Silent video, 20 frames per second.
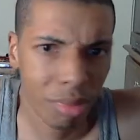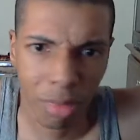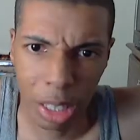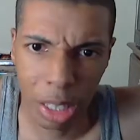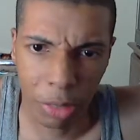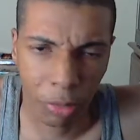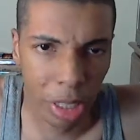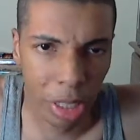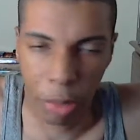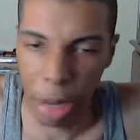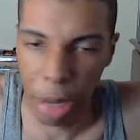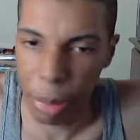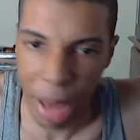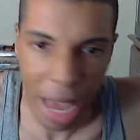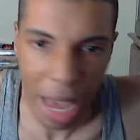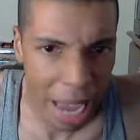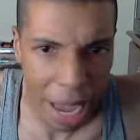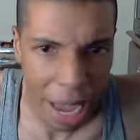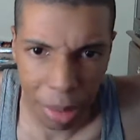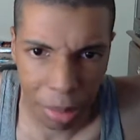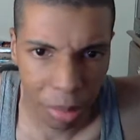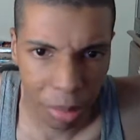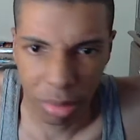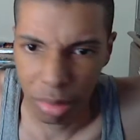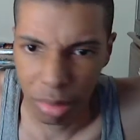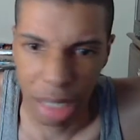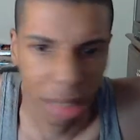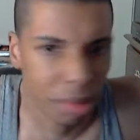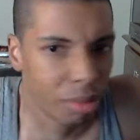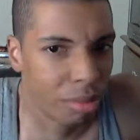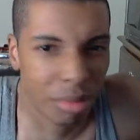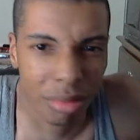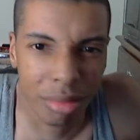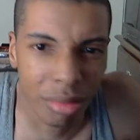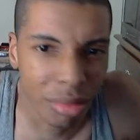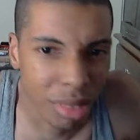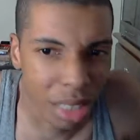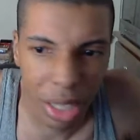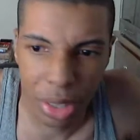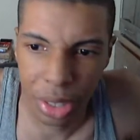deflect it right back at him. Like,
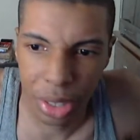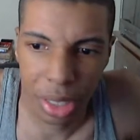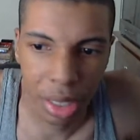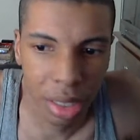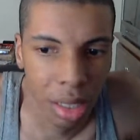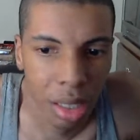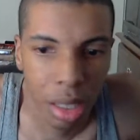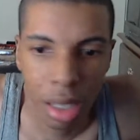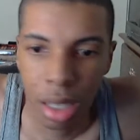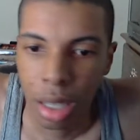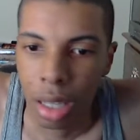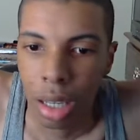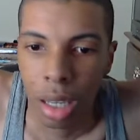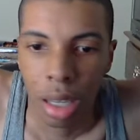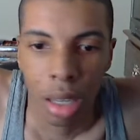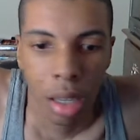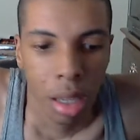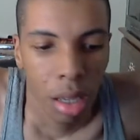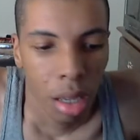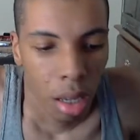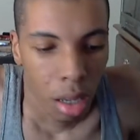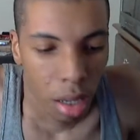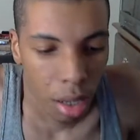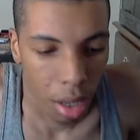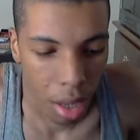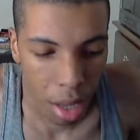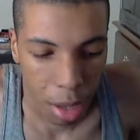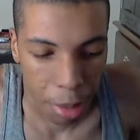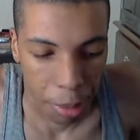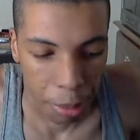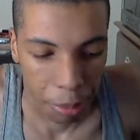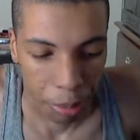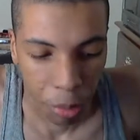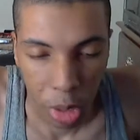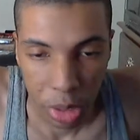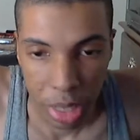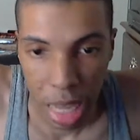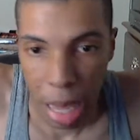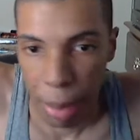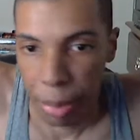it's nothing. What
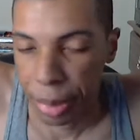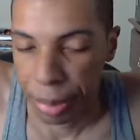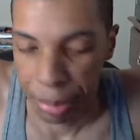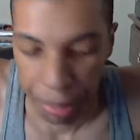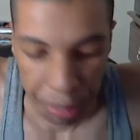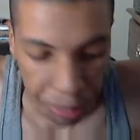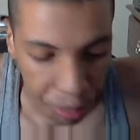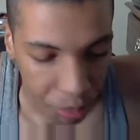else happened?